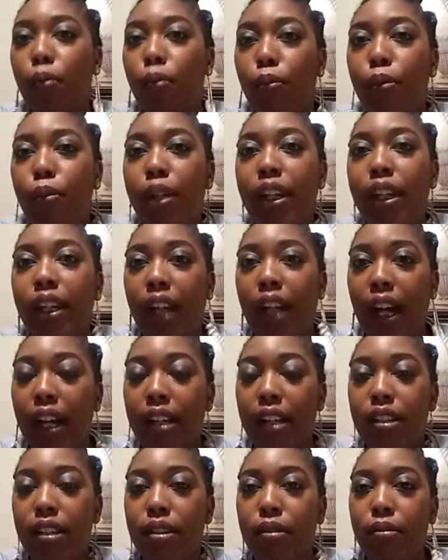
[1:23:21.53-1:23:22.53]
We got
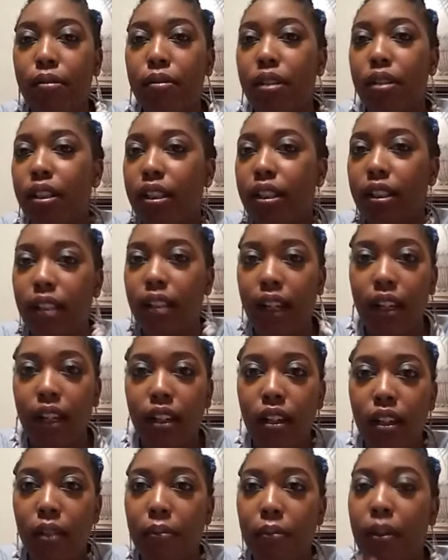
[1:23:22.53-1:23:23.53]
to just stand
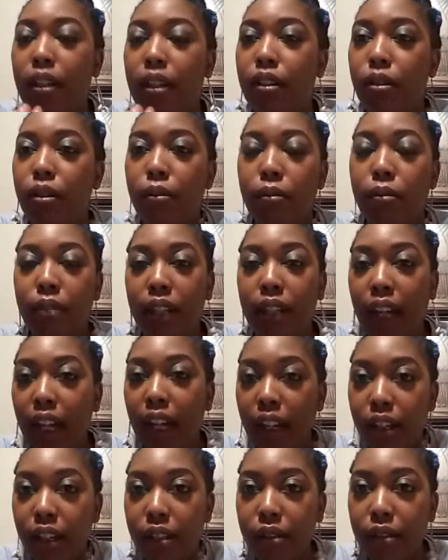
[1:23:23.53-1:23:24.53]
up and do what we
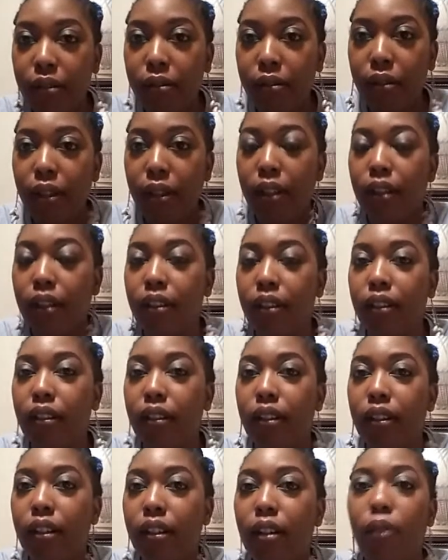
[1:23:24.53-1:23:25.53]
gotta do.
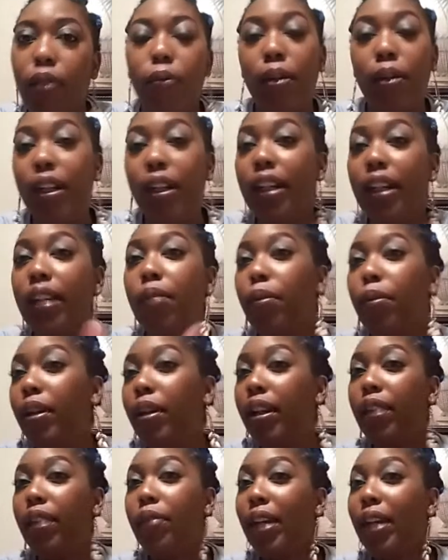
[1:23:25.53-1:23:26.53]
We
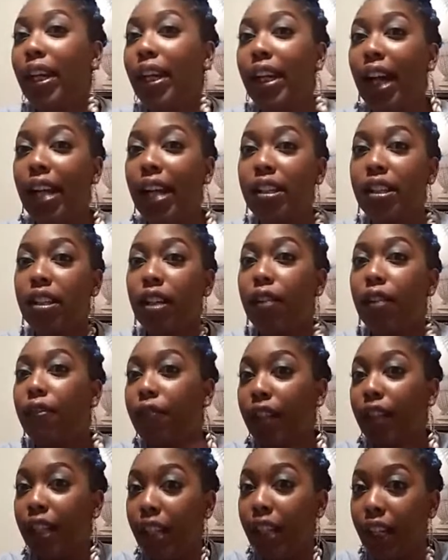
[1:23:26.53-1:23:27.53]
ain't got to
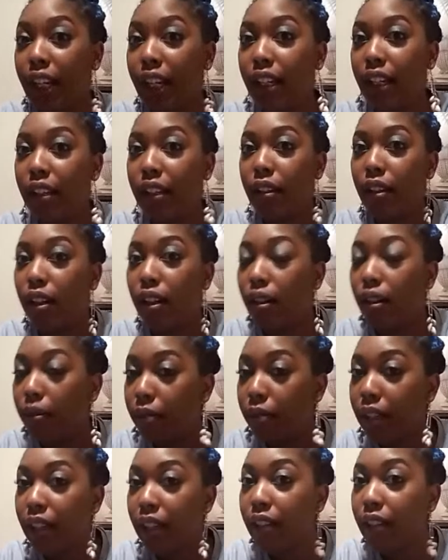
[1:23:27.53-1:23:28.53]
forget.
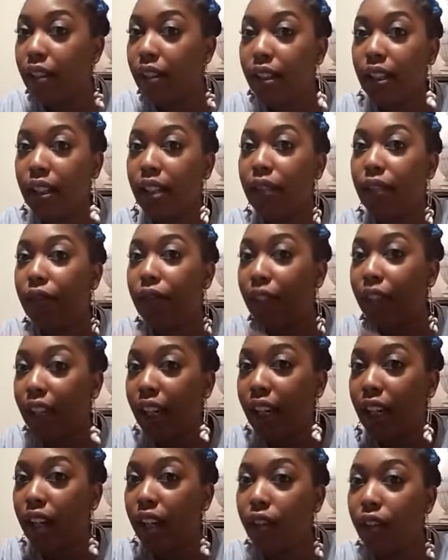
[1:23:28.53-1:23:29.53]
We can
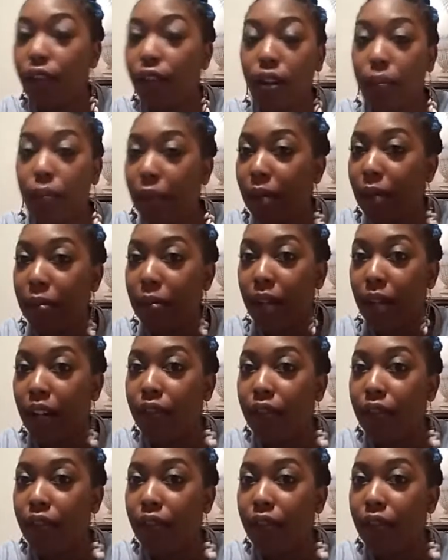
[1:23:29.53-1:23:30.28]
forgive, or maybe not